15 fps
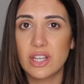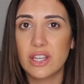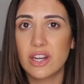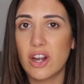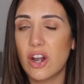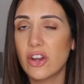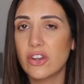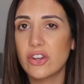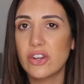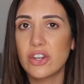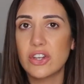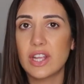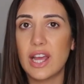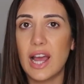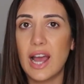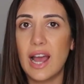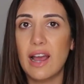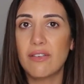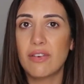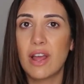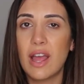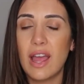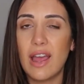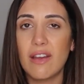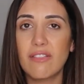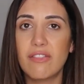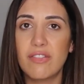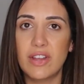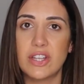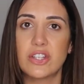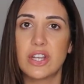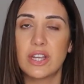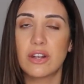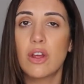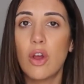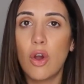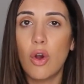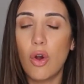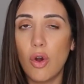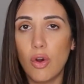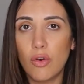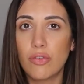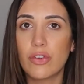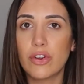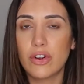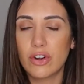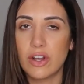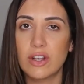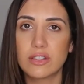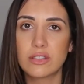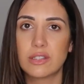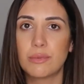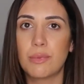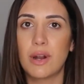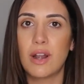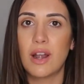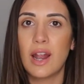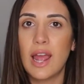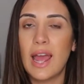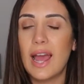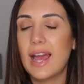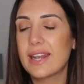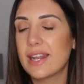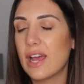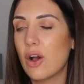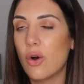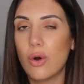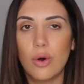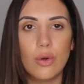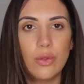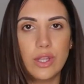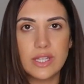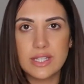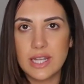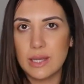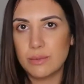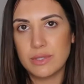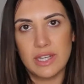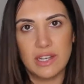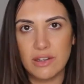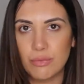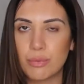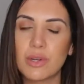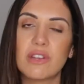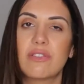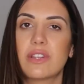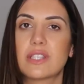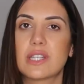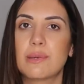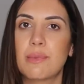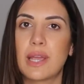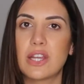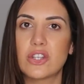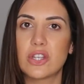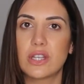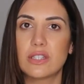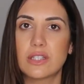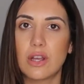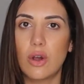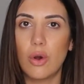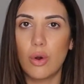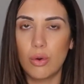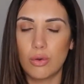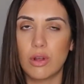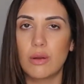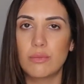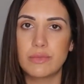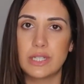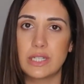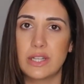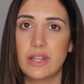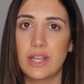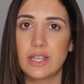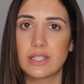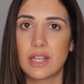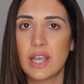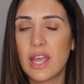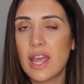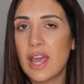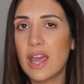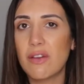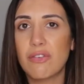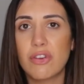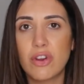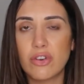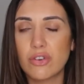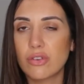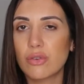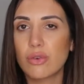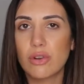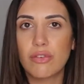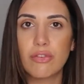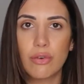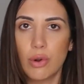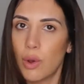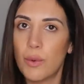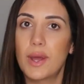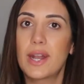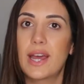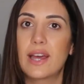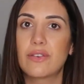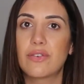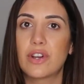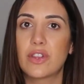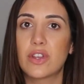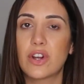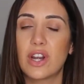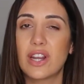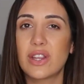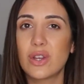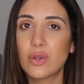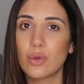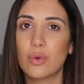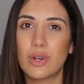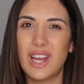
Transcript: clear, you need to have a vision of your customer, and all the steps that I have previously mentioned all comes into this. If you're just going to throw out an advert there and you don't